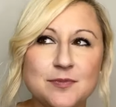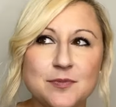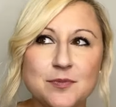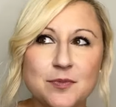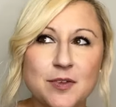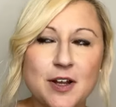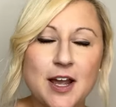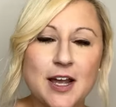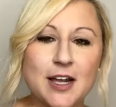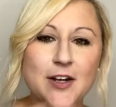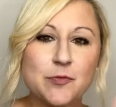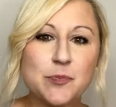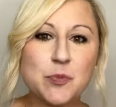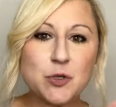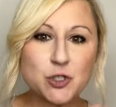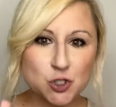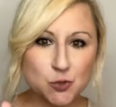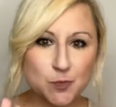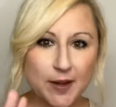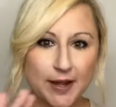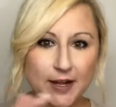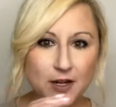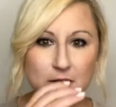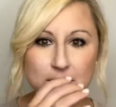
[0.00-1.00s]
kind of push
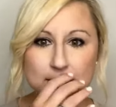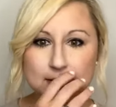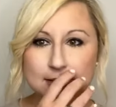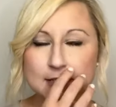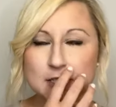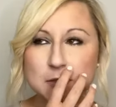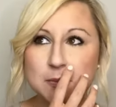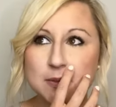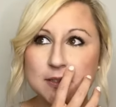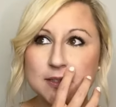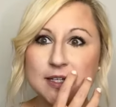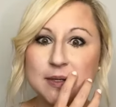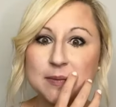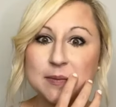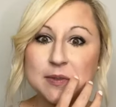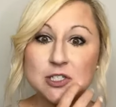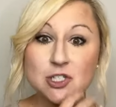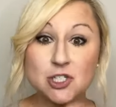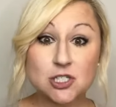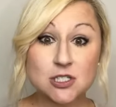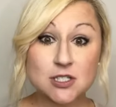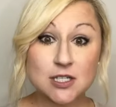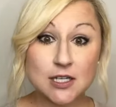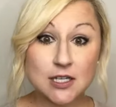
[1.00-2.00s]
back on this, but let me
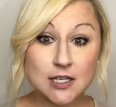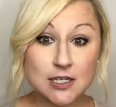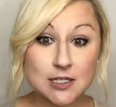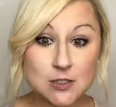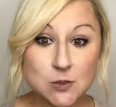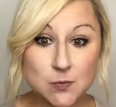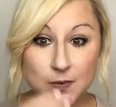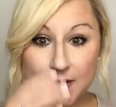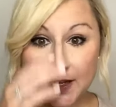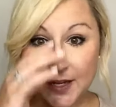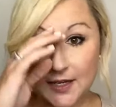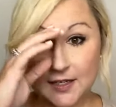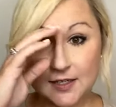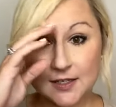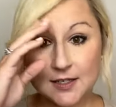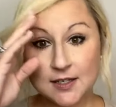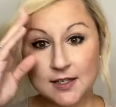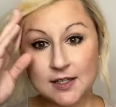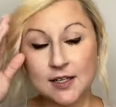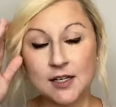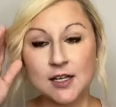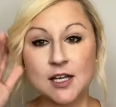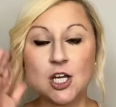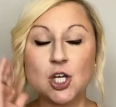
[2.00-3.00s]
just like explain.
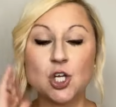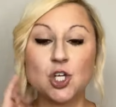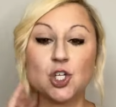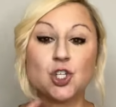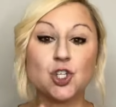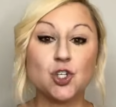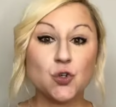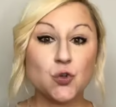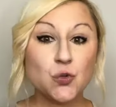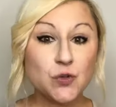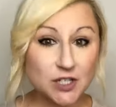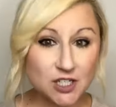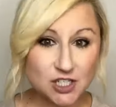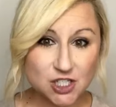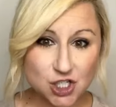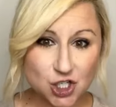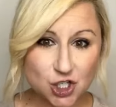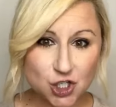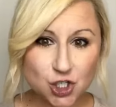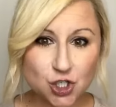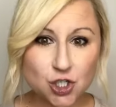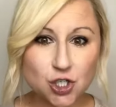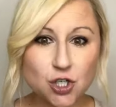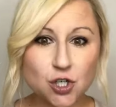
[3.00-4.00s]
You need
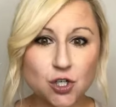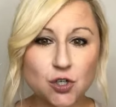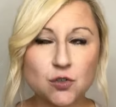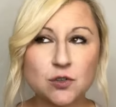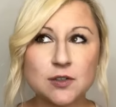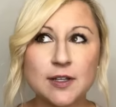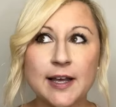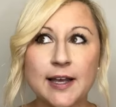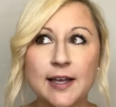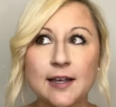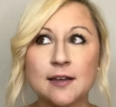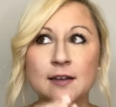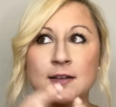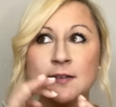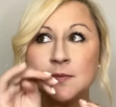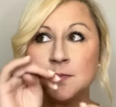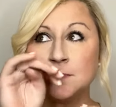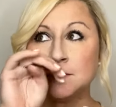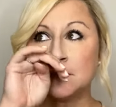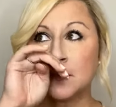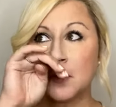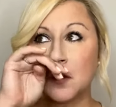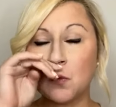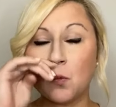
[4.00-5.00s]
to know like
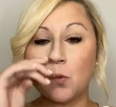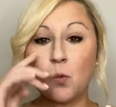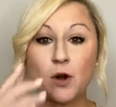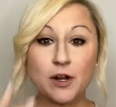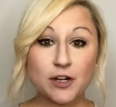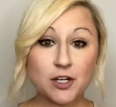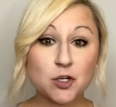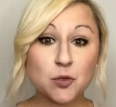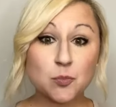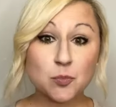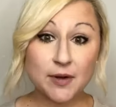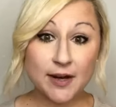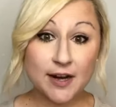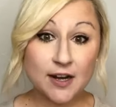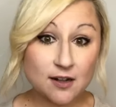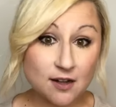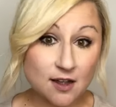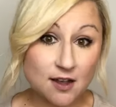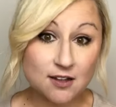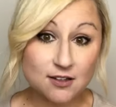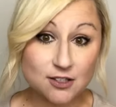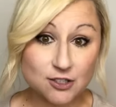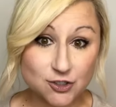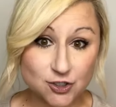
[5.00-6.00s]
what your brand
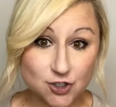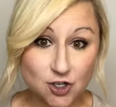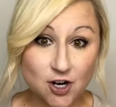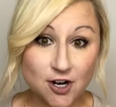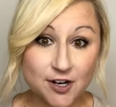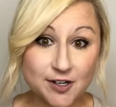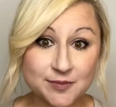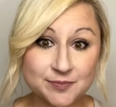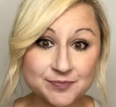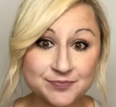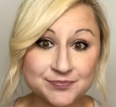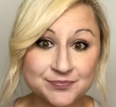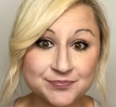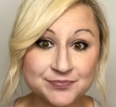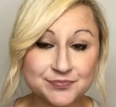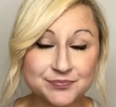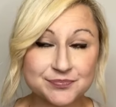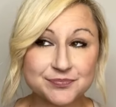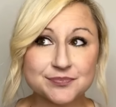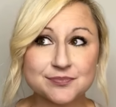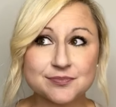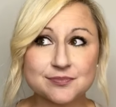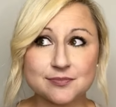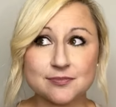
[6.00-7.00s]
colors are,
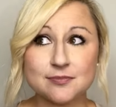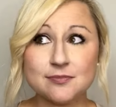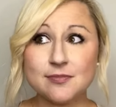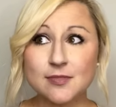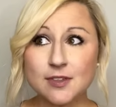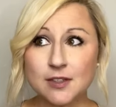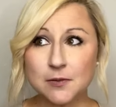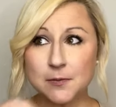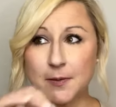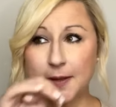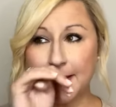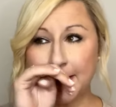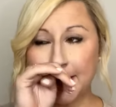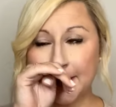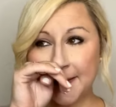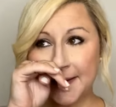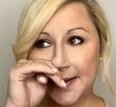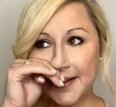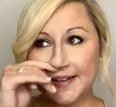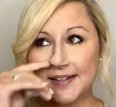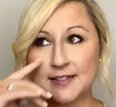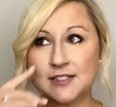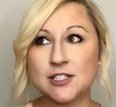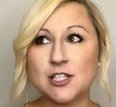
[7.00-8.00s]
okay?
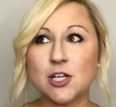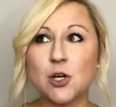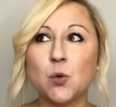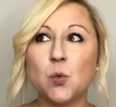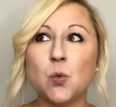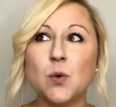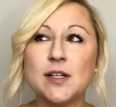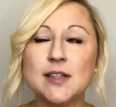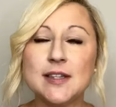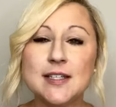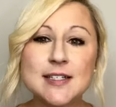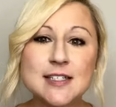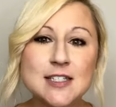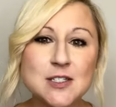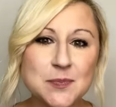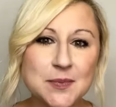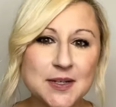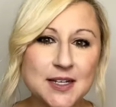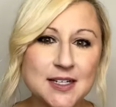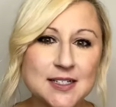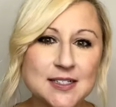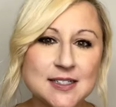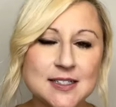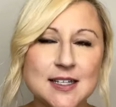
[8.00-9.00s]
And so what this
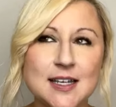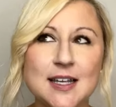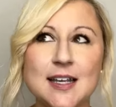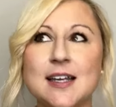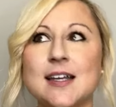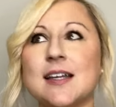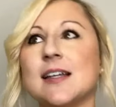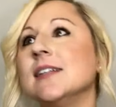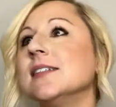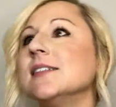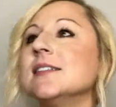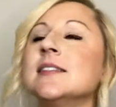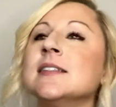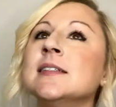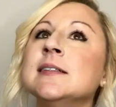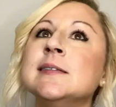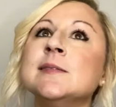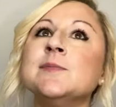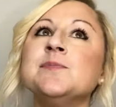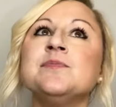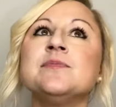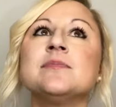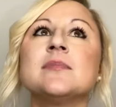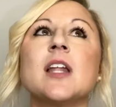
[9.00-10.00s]
means is
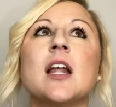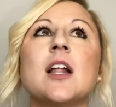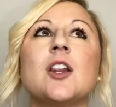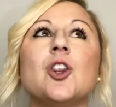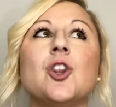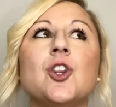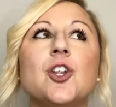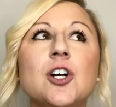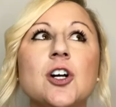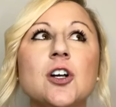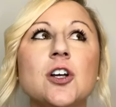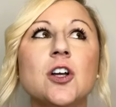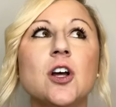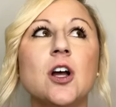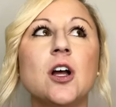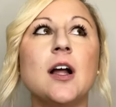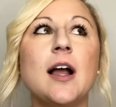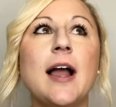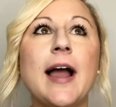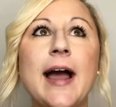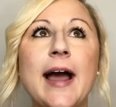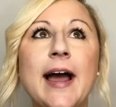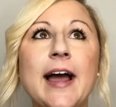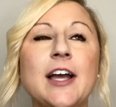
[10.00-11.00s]
look
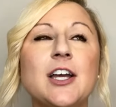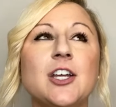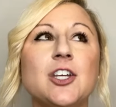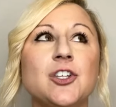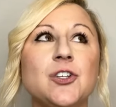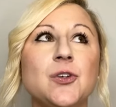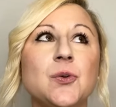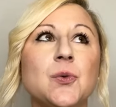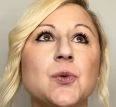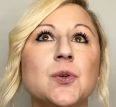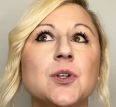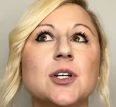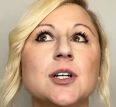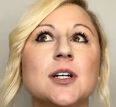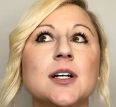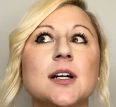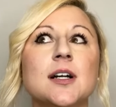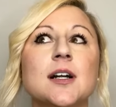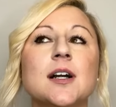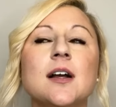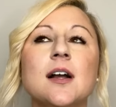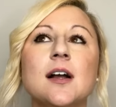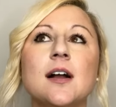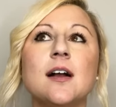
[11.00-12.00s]
at
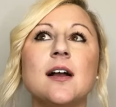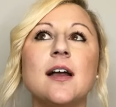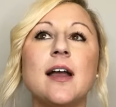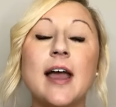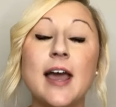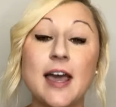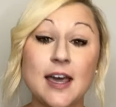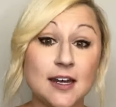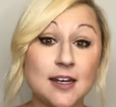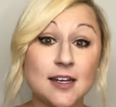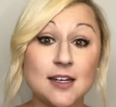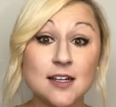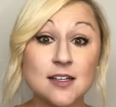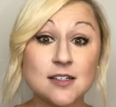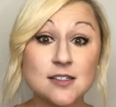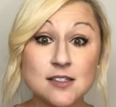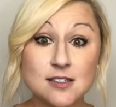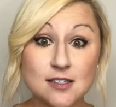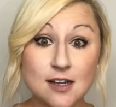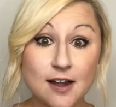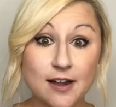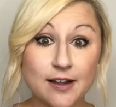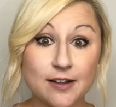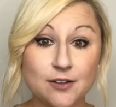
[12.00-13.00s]
your editing
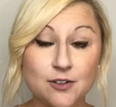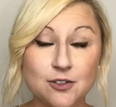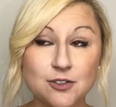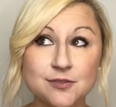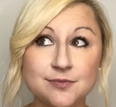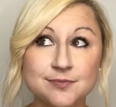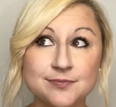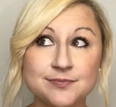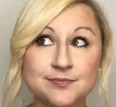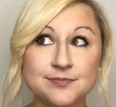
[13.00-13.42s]
style,